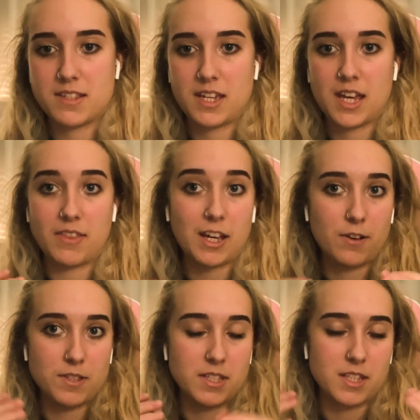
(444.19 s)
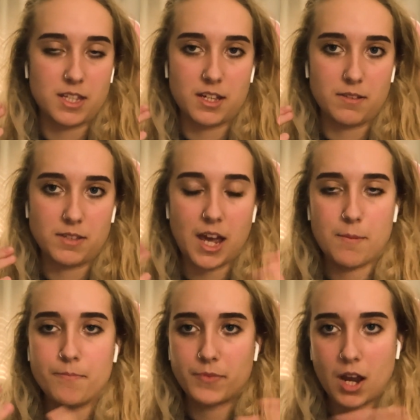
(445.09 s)
again, that goes into the
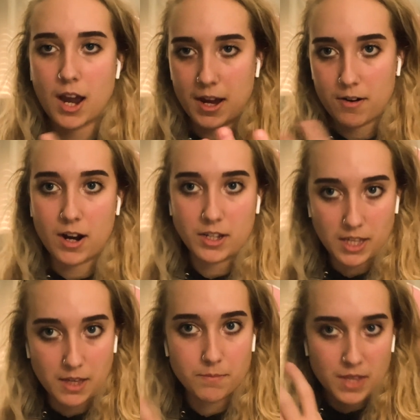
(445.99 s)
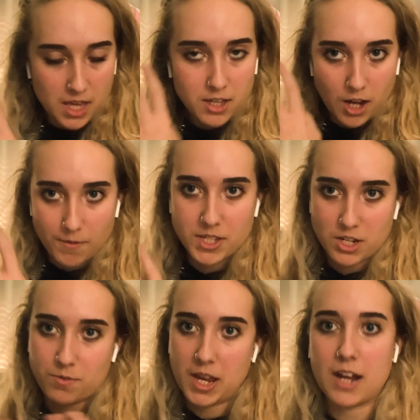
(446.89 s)
type hierarchy
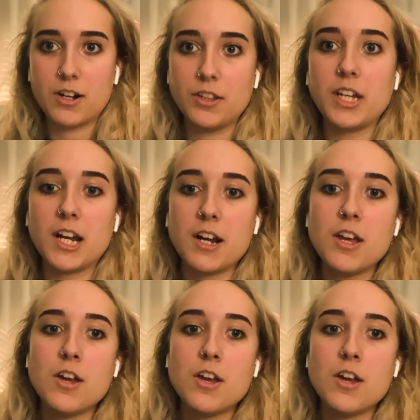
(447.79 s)
conversation we had earlier,